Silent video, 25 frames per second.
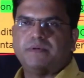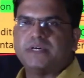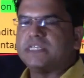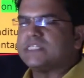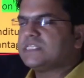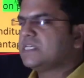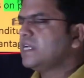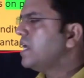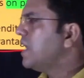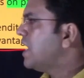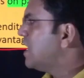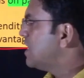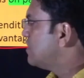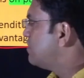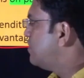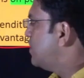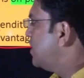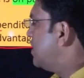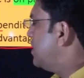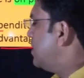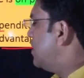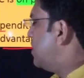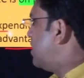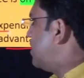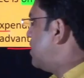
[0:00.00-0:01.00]
person has
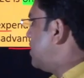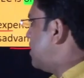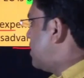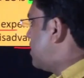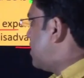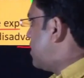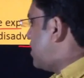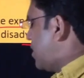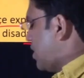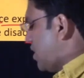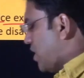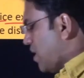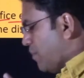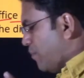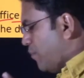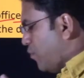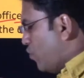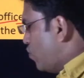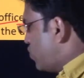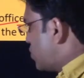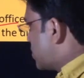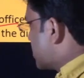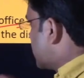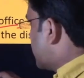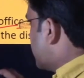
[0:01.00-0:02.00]
been uh, a
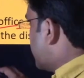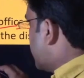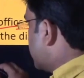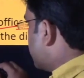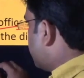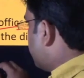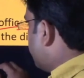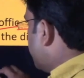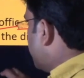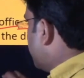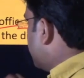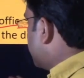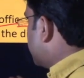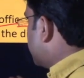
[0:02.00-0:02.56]
post has been